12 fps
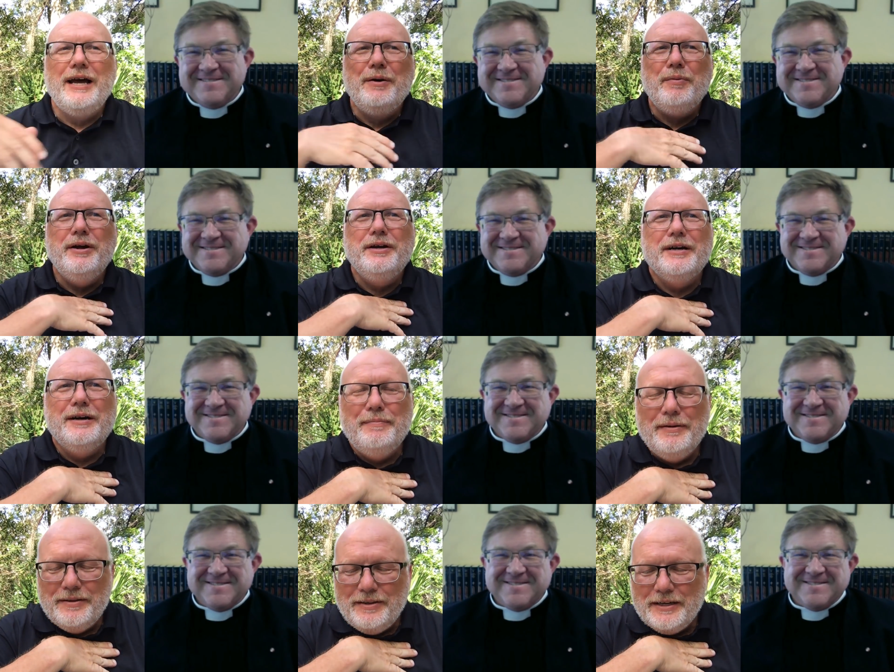Speaker 1: I wake up
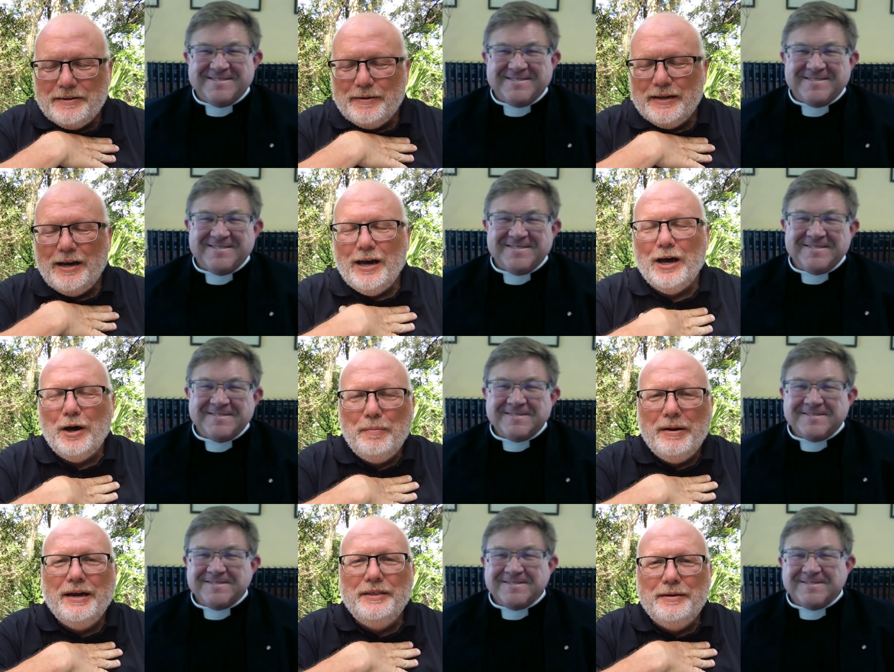and think about how
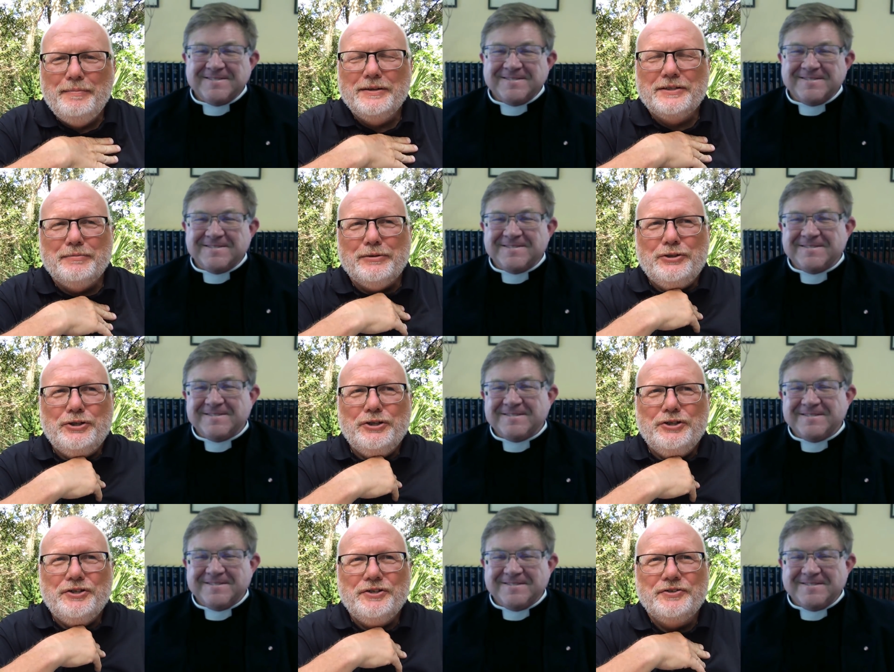bad the Episcopal
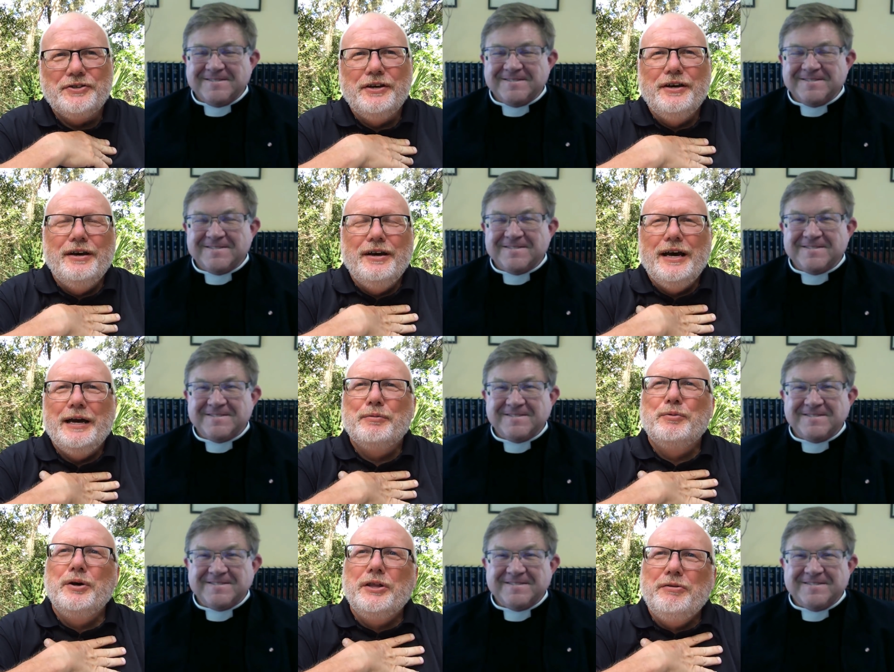Church is, I'm
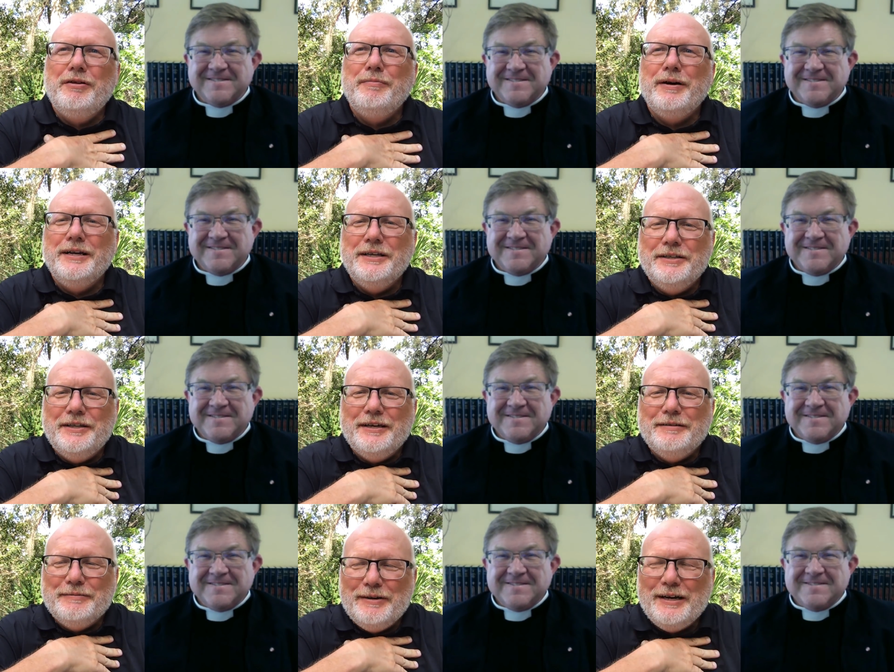quickly reminded that
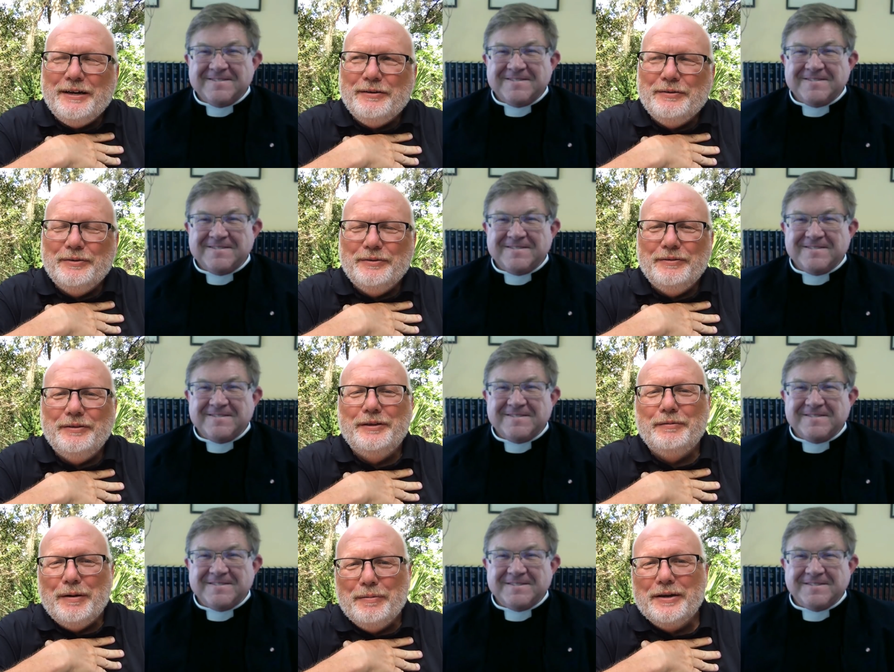well, the
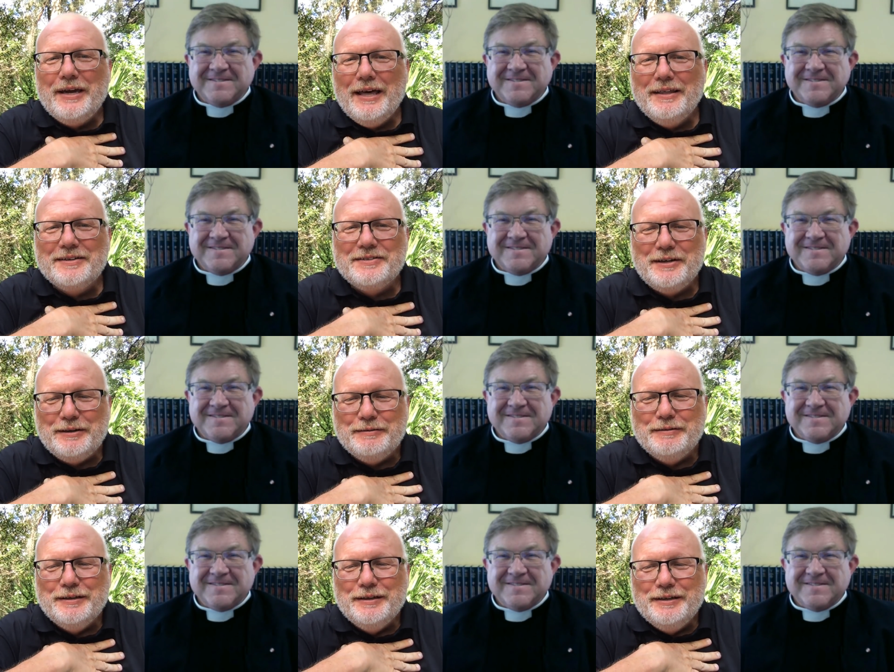Roman Catholics are
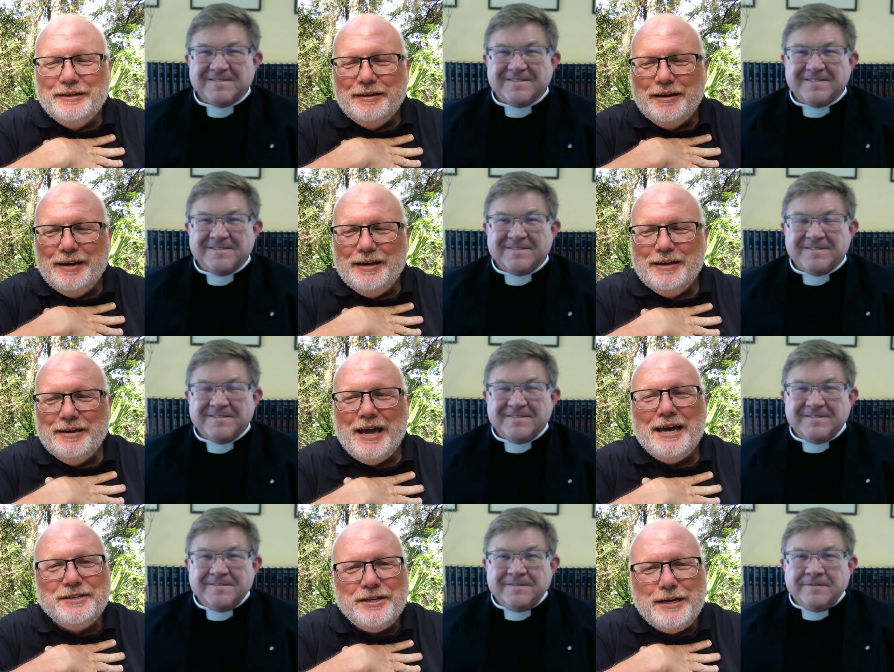uh,
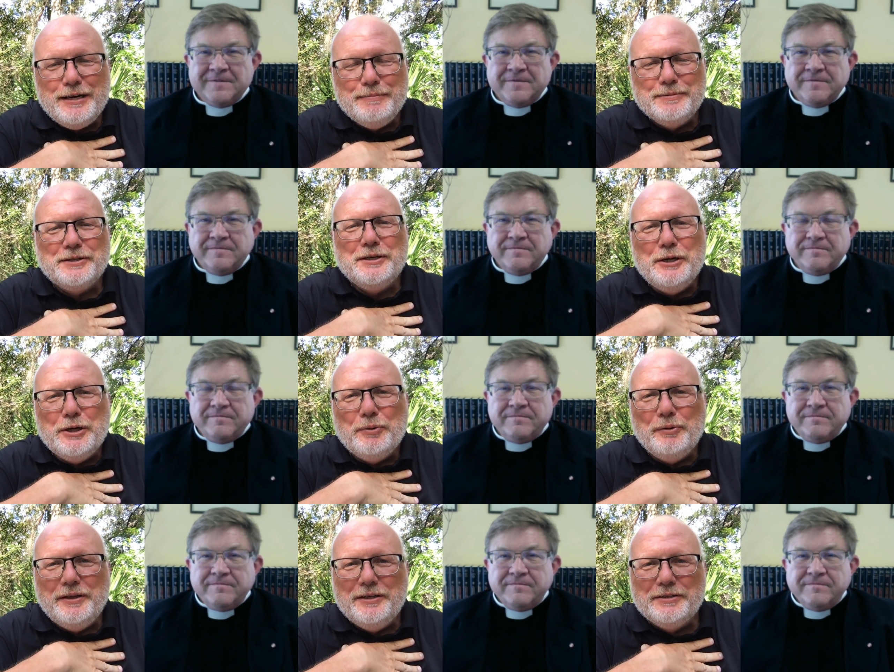at times
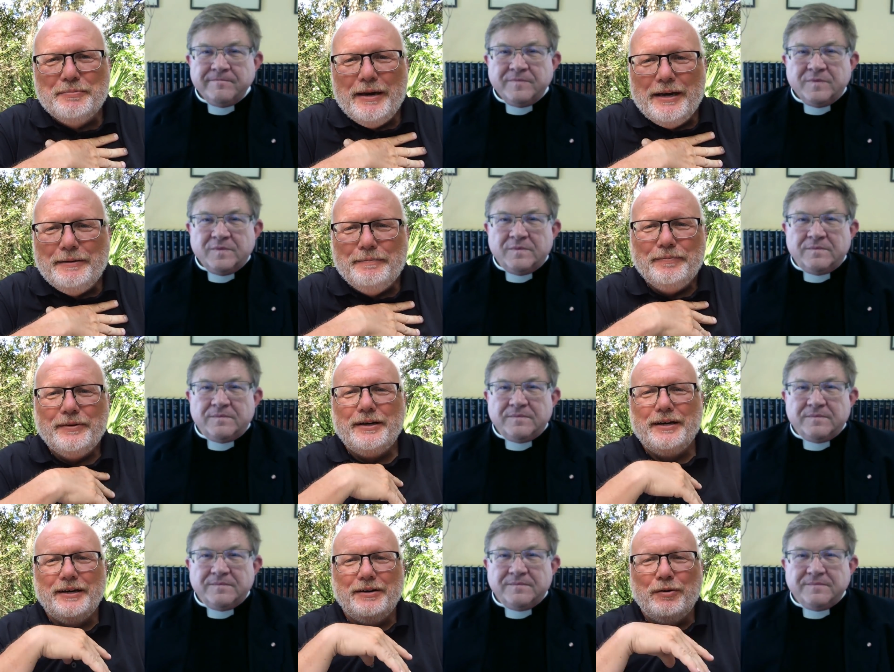equally as bad,
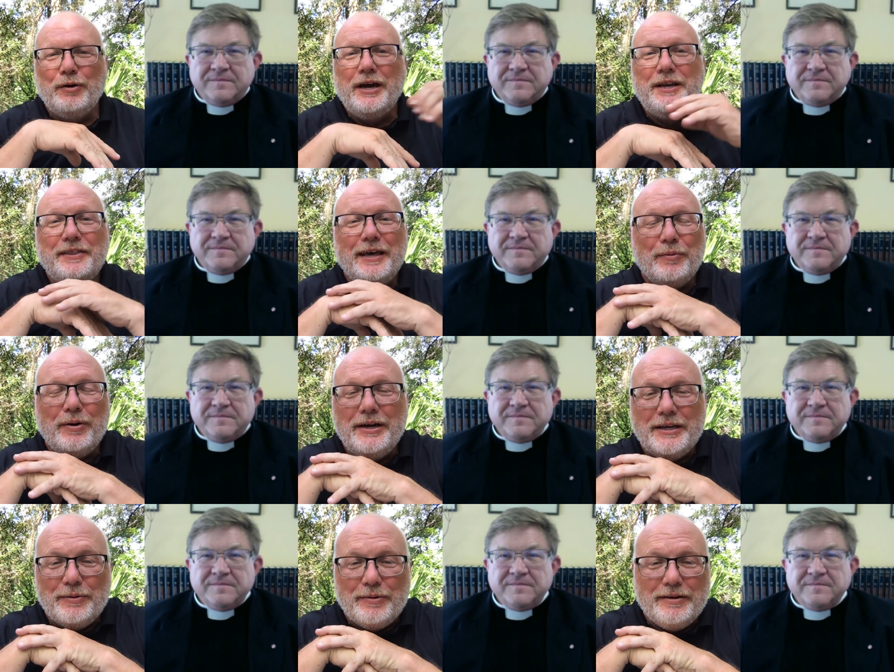uh, or headed that way
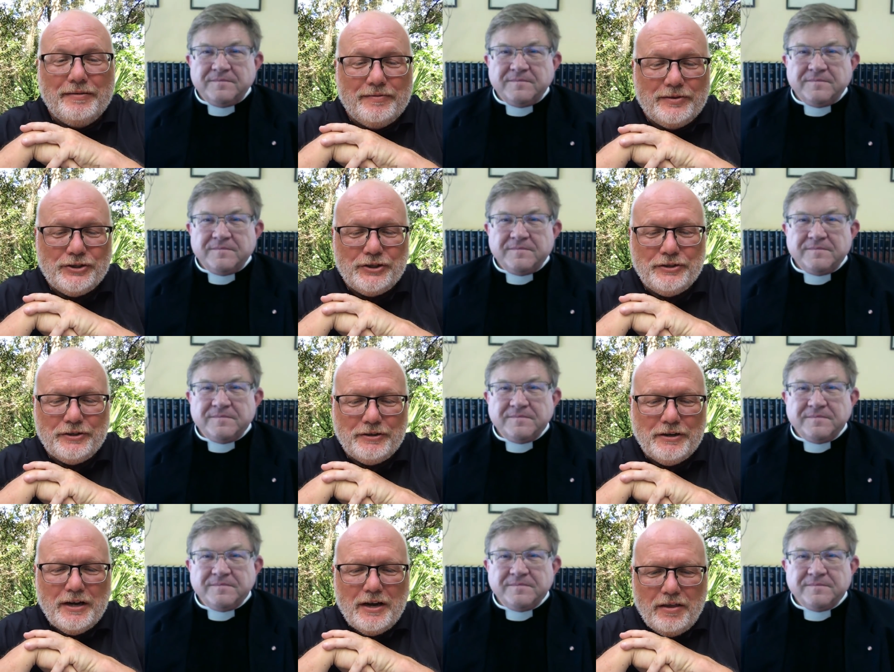anyway. For sure, they
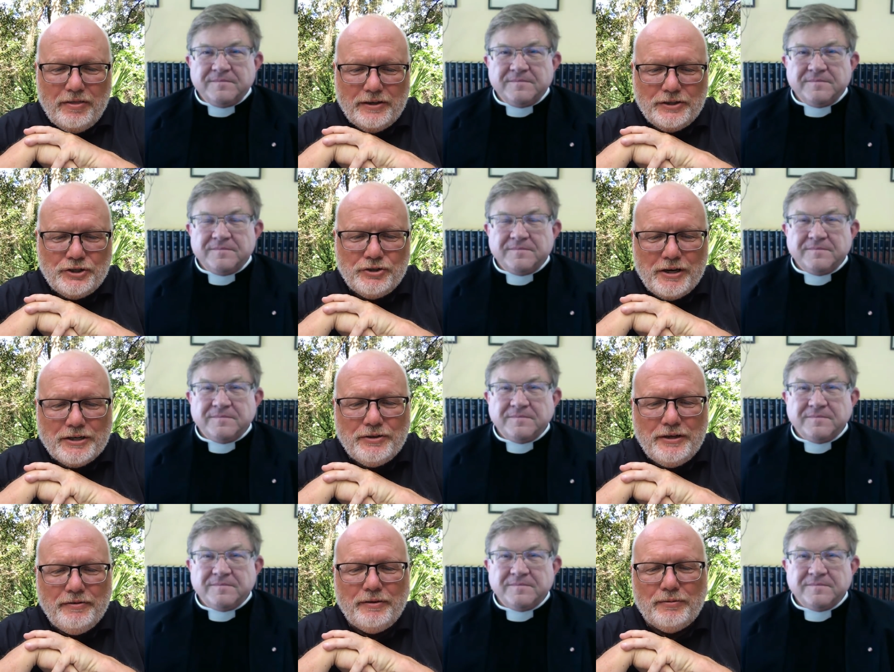the
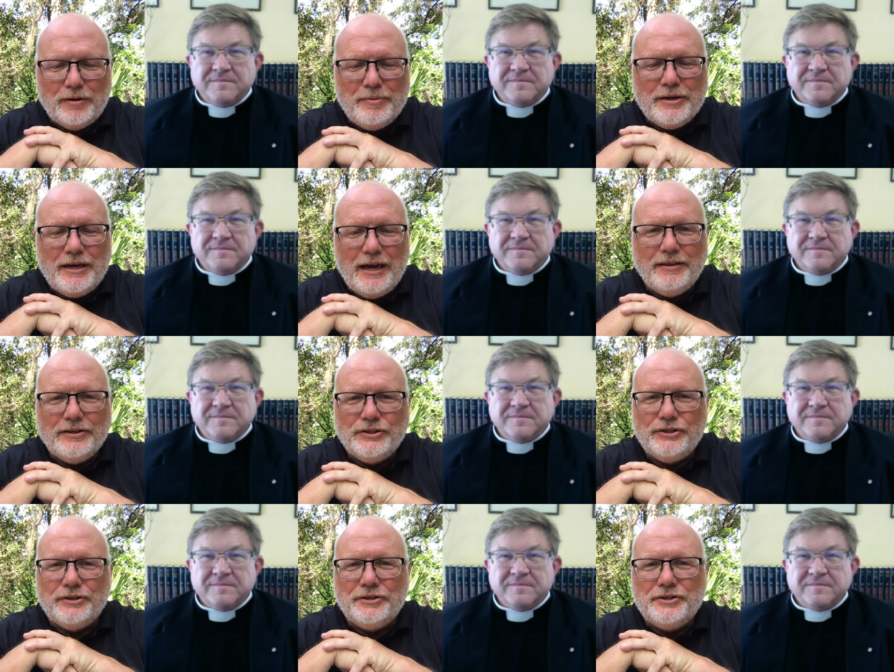trajectory of the Roman Catholic
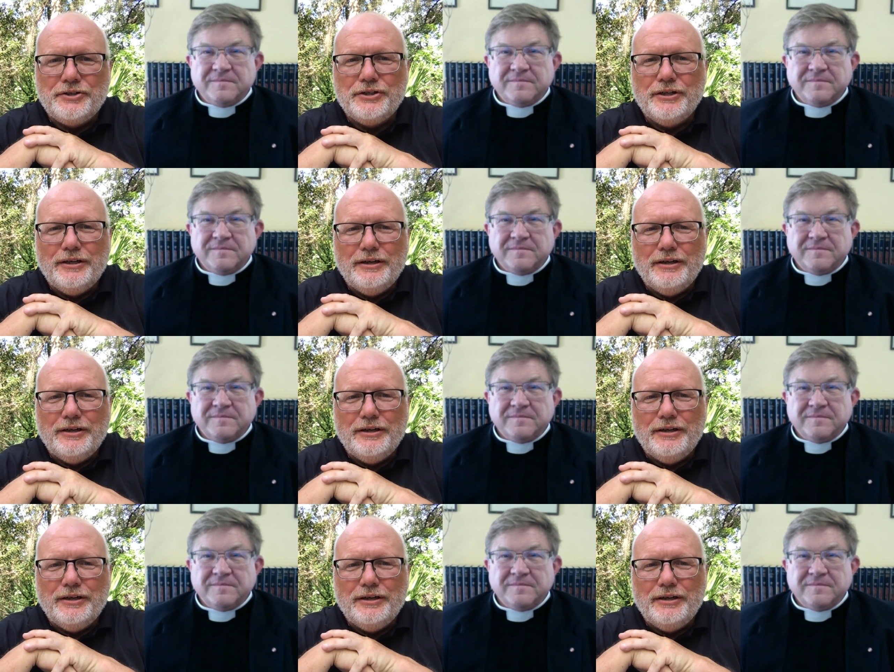Church